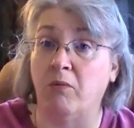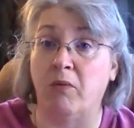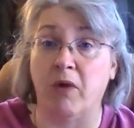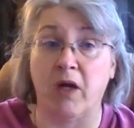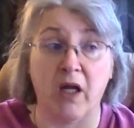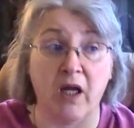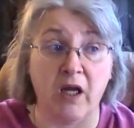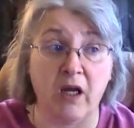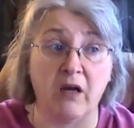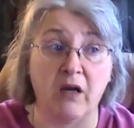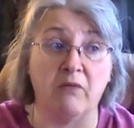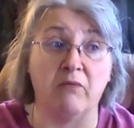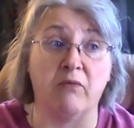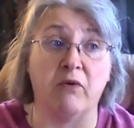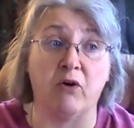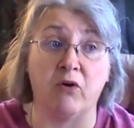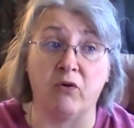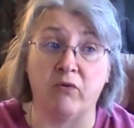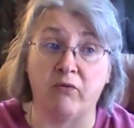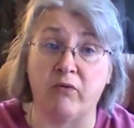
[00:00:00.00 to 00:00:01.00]
But he can
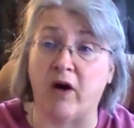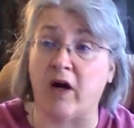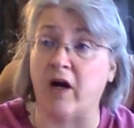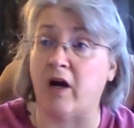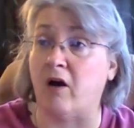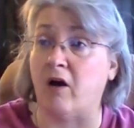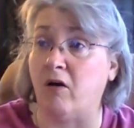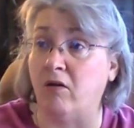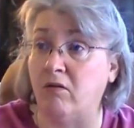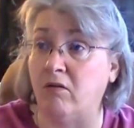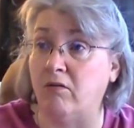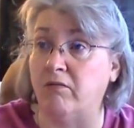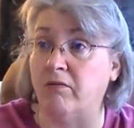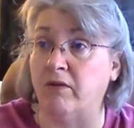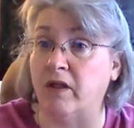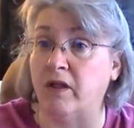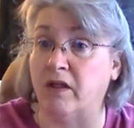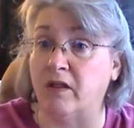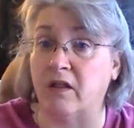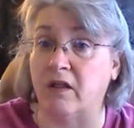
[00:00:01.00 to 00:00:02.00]
verify all of
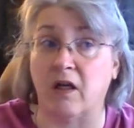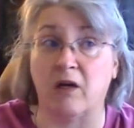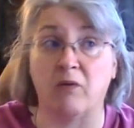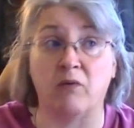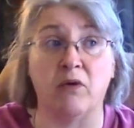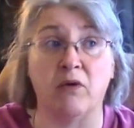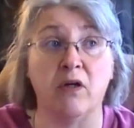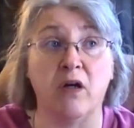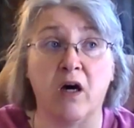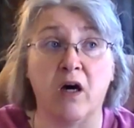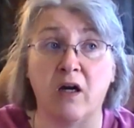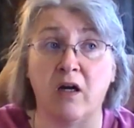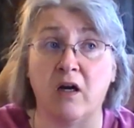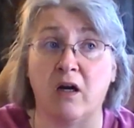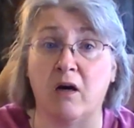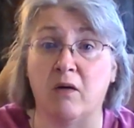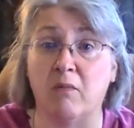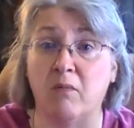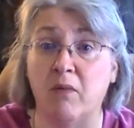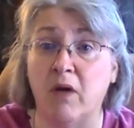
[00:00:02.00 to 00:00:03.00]
this, that I was not
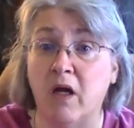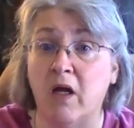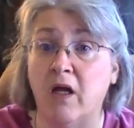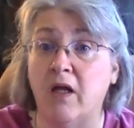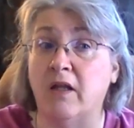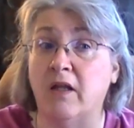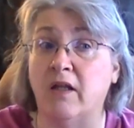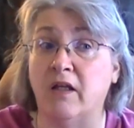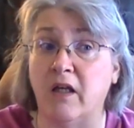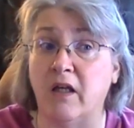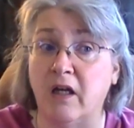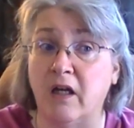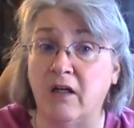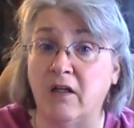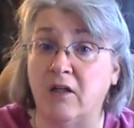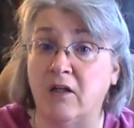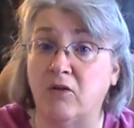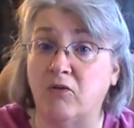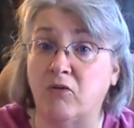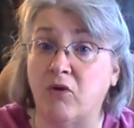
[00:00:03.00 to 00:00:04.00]
numb. The
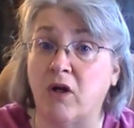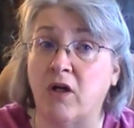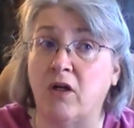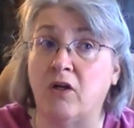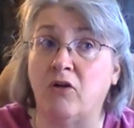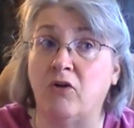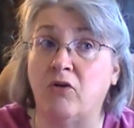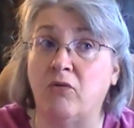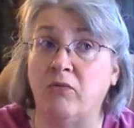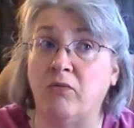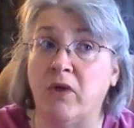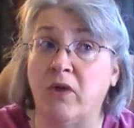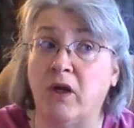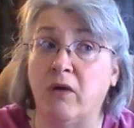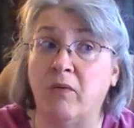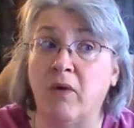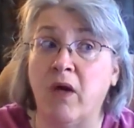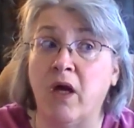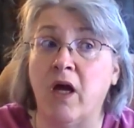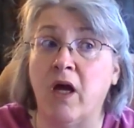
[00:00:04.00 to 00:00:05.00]
dentist is trying to shoot me
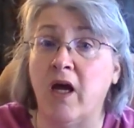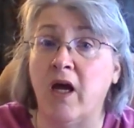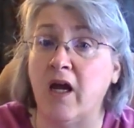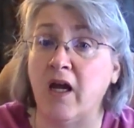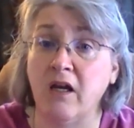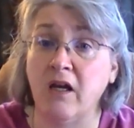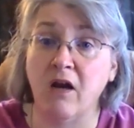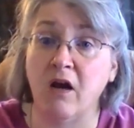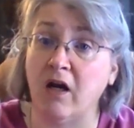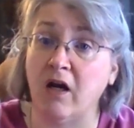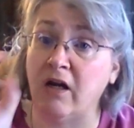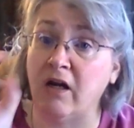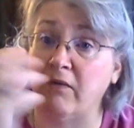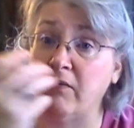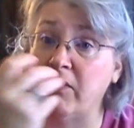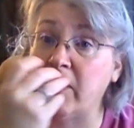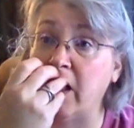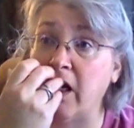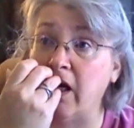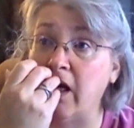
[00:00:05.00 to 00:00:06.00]
up. He's not
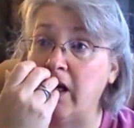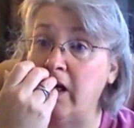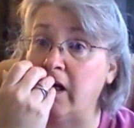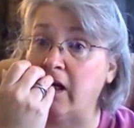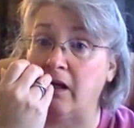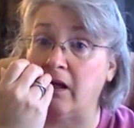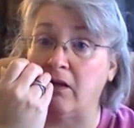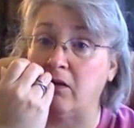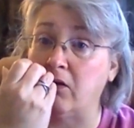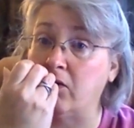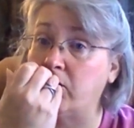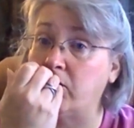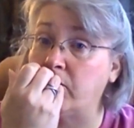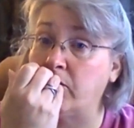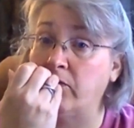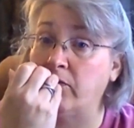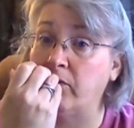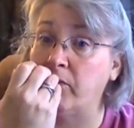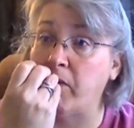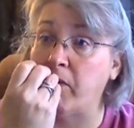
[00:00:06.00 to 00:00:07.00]
even hitting the
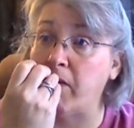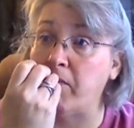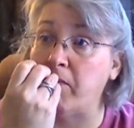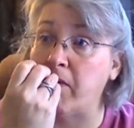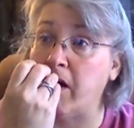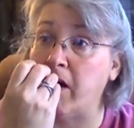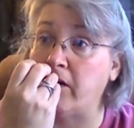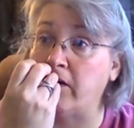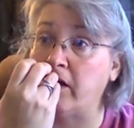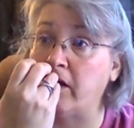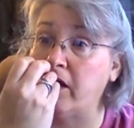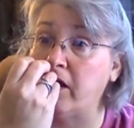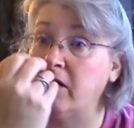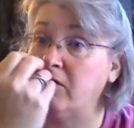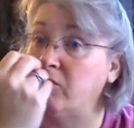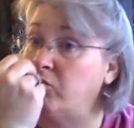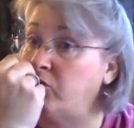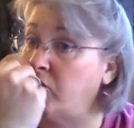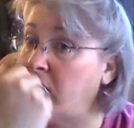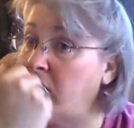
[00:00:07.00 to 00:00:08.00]
roof of my mouth.
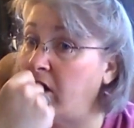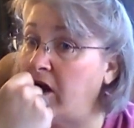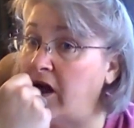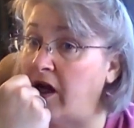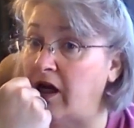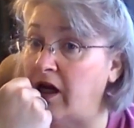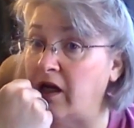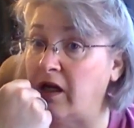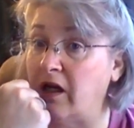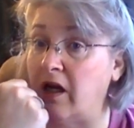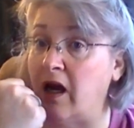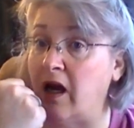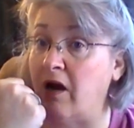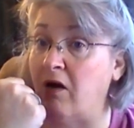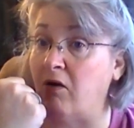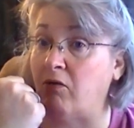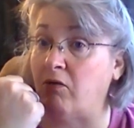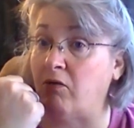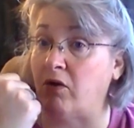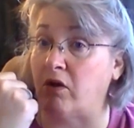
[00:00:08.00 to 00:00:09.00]
It's running
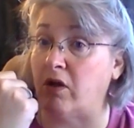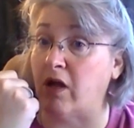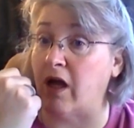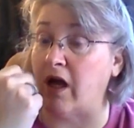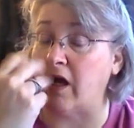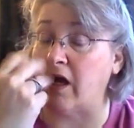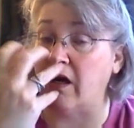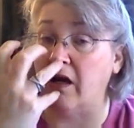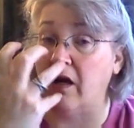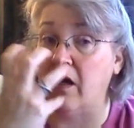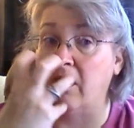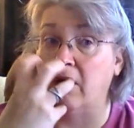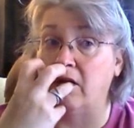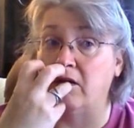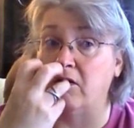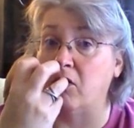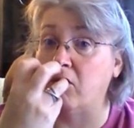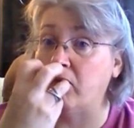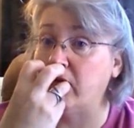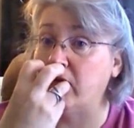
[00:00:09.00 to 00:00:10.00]
down, that
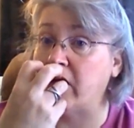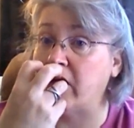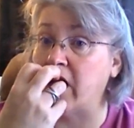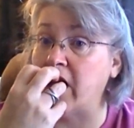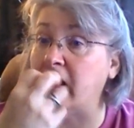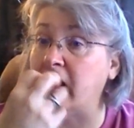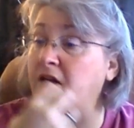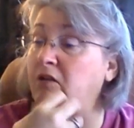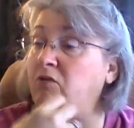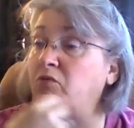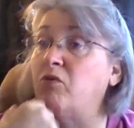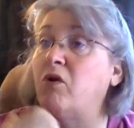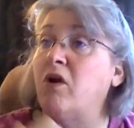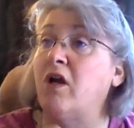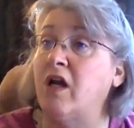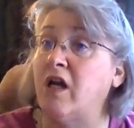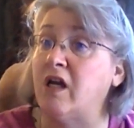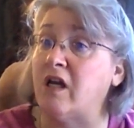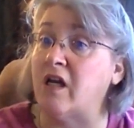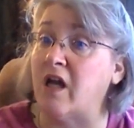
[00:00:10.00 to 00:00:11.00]
Novocaine is
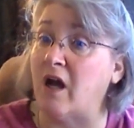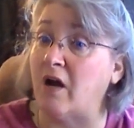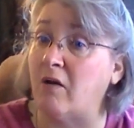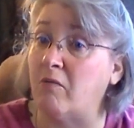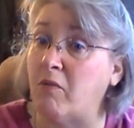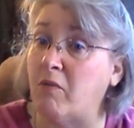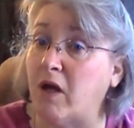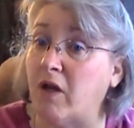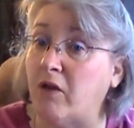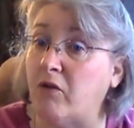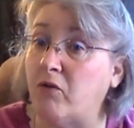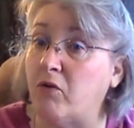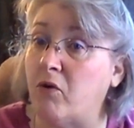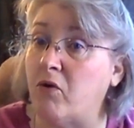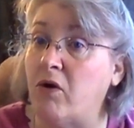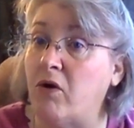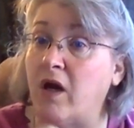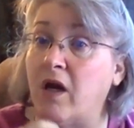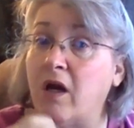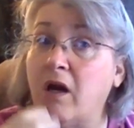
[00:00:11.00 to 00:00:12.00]
running down my
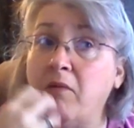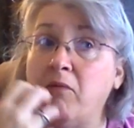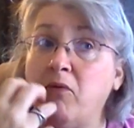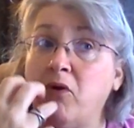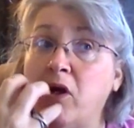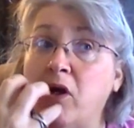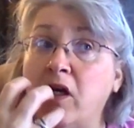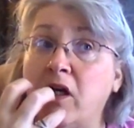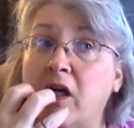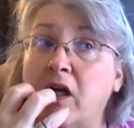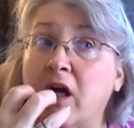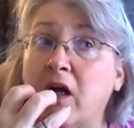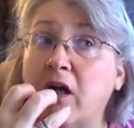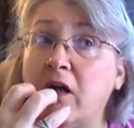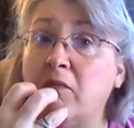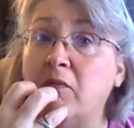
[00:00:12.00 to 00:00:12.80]
throat. And I'm trying to tell